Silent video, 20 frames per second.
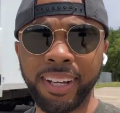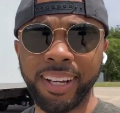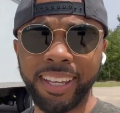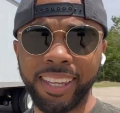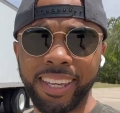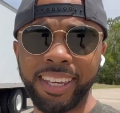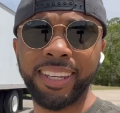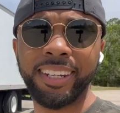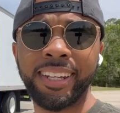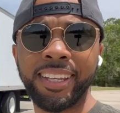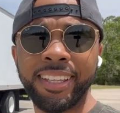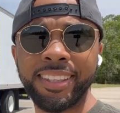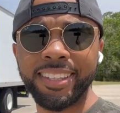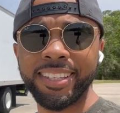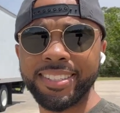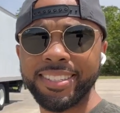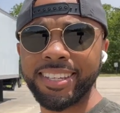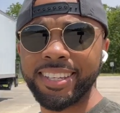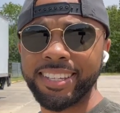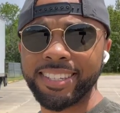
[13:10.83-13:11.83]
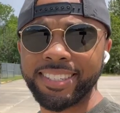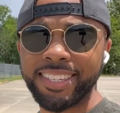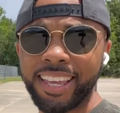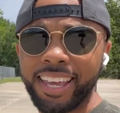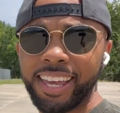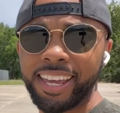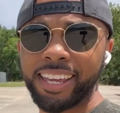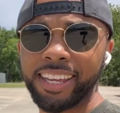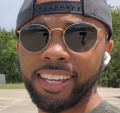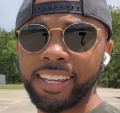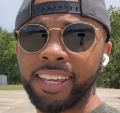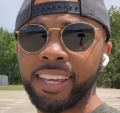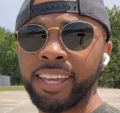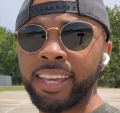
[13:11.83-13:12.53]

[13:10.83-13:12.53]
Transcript: Again, this is a